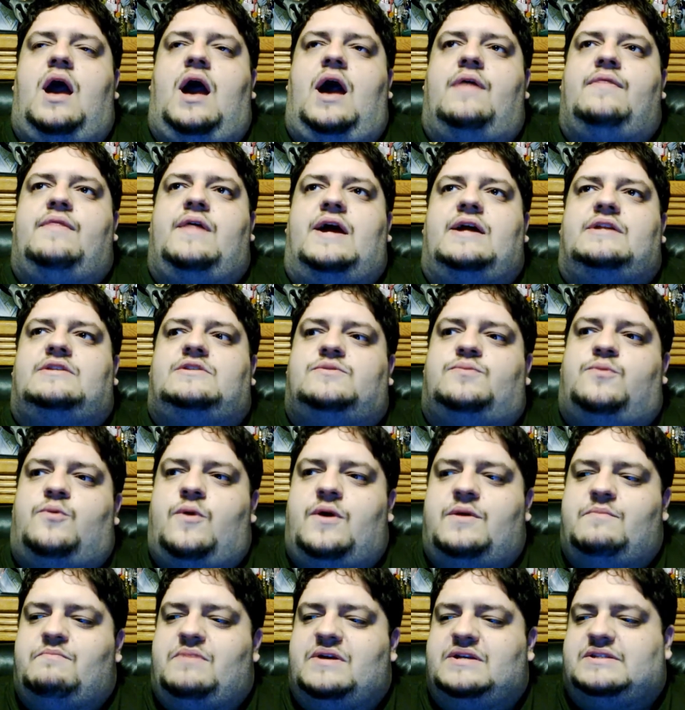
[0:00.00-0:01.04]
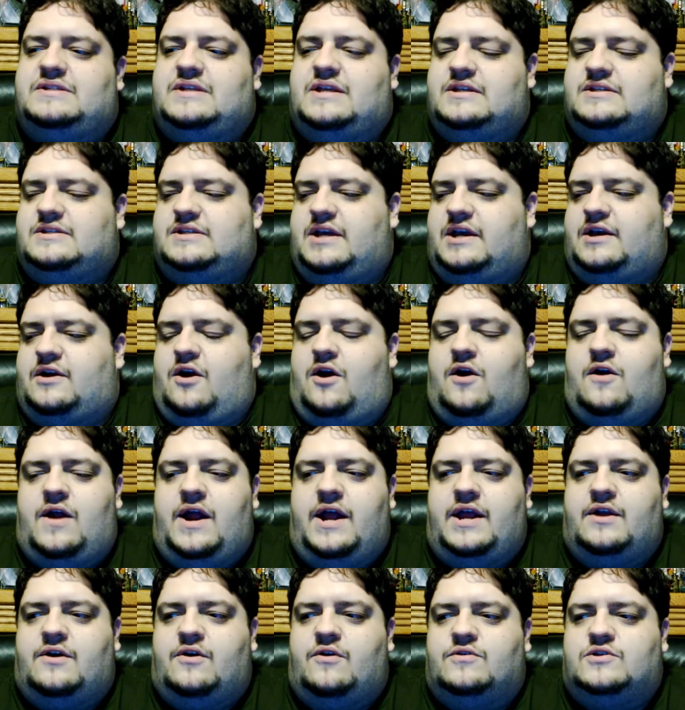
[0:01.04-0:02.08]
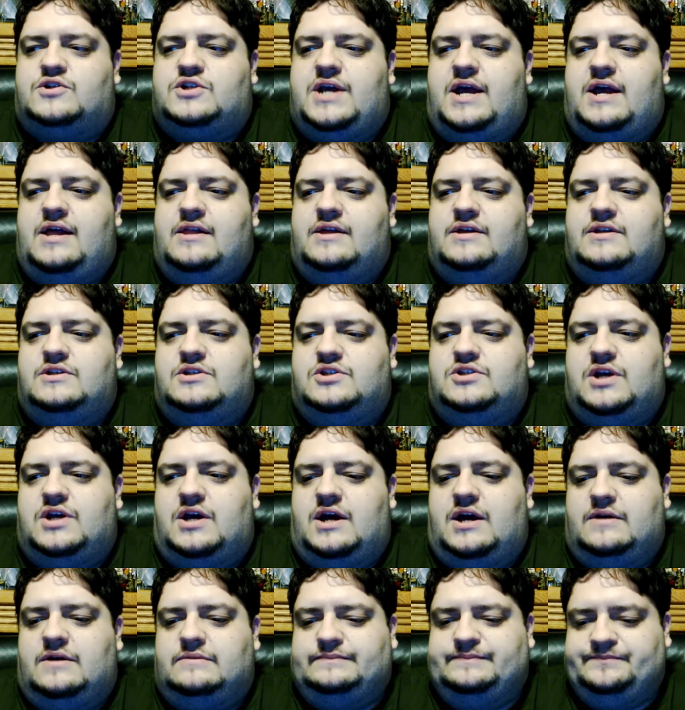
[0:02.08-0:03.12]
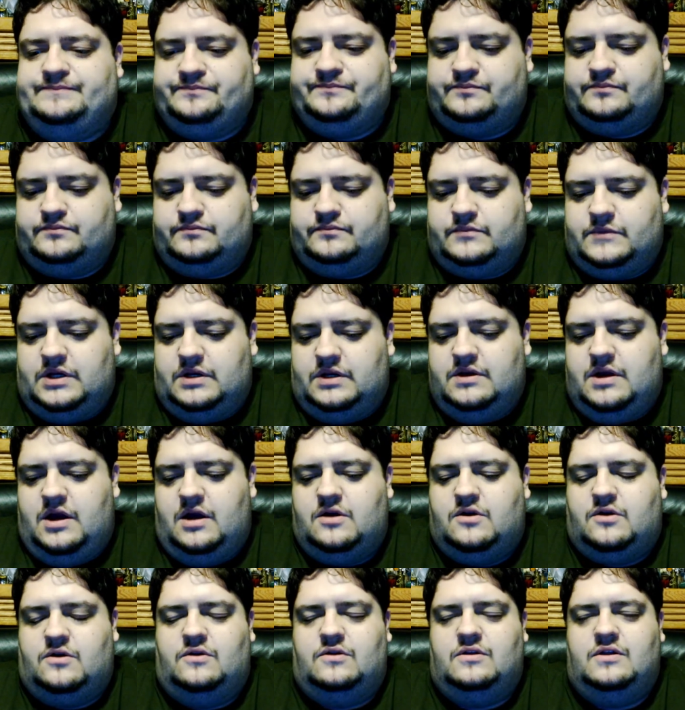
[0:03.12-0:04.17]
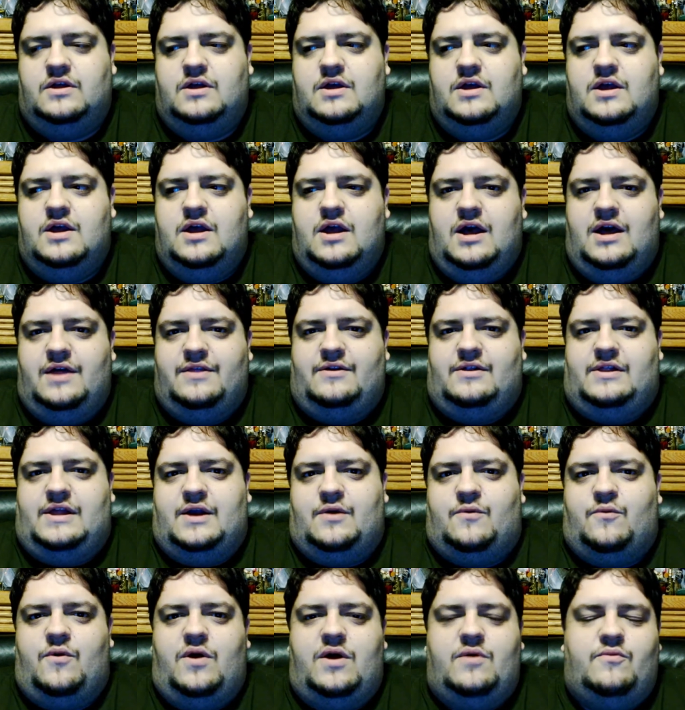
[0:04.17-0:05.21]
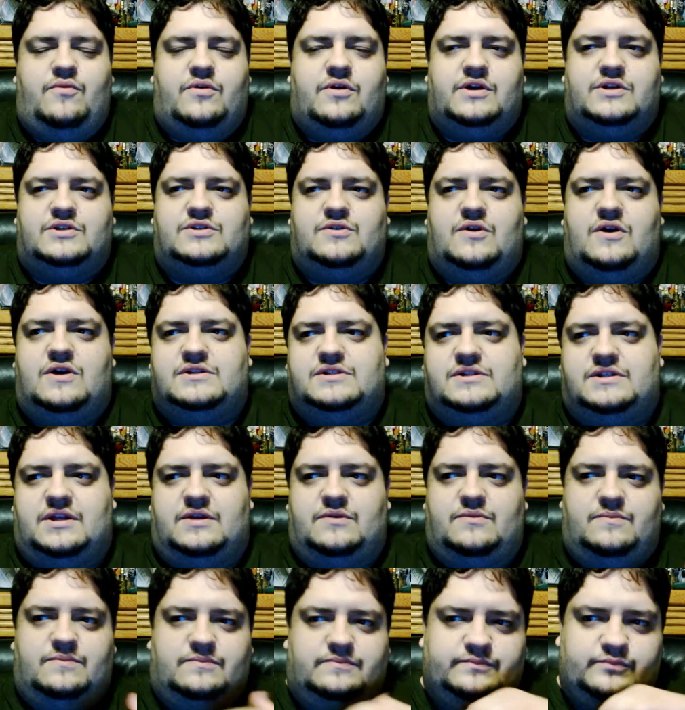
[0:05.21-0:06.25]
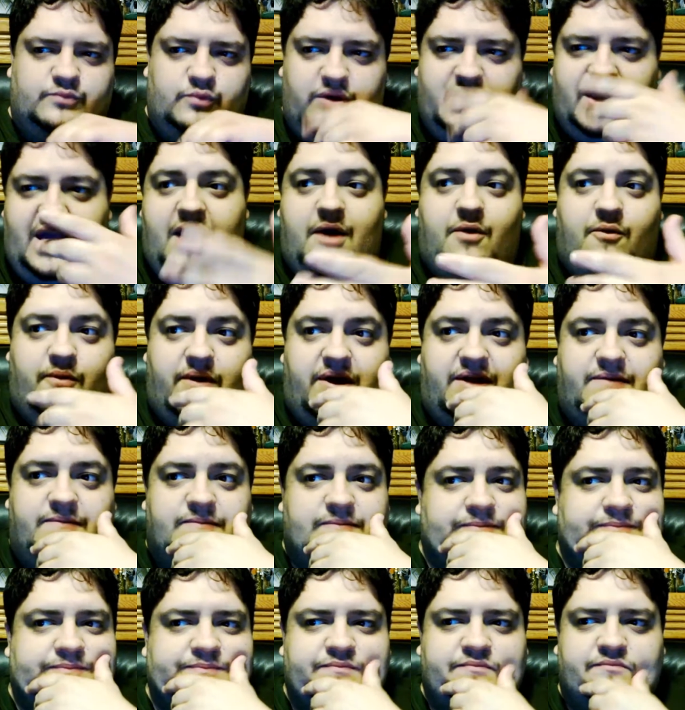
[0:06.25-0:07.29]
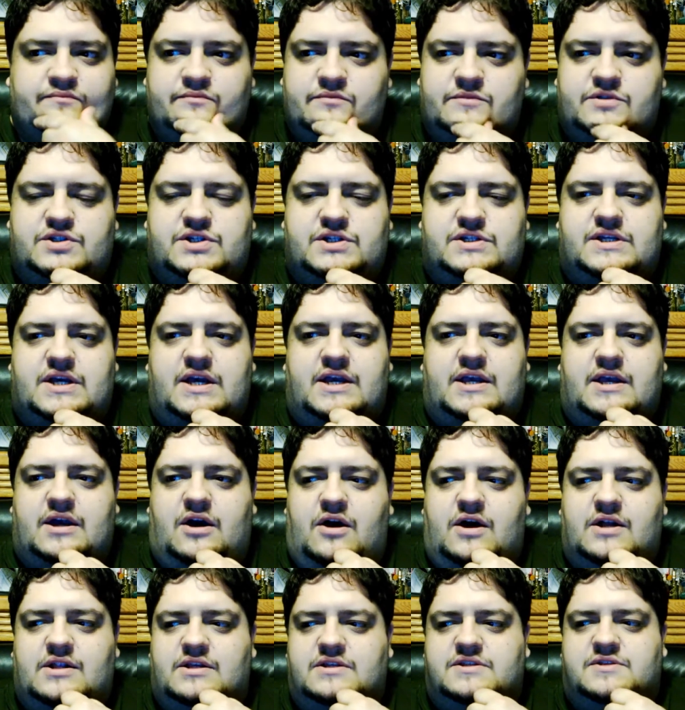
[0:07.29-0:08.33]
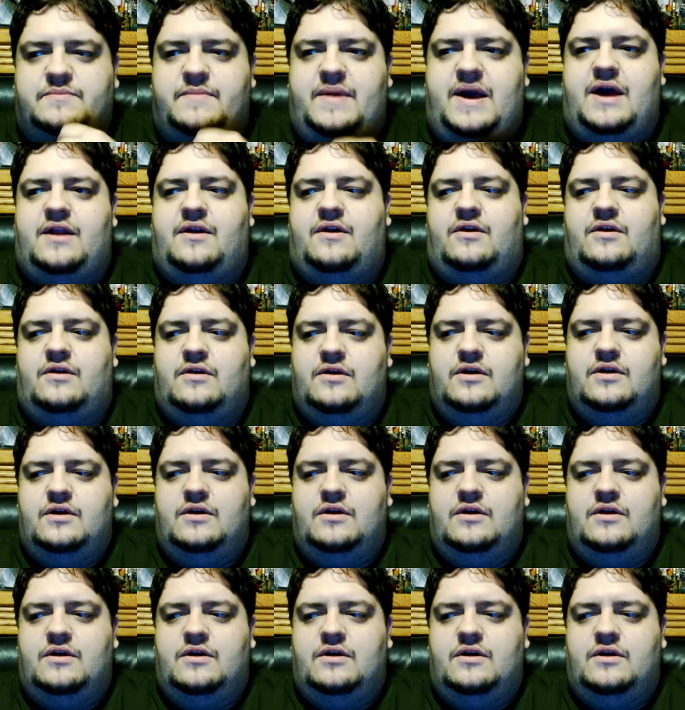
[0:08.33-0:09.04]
and that's when Biscuit's like, "All right, go challenge uh, Knuckle," and they're like, "What? We're exhausted. You can't win." She's like, "Oh, it doesn't matter.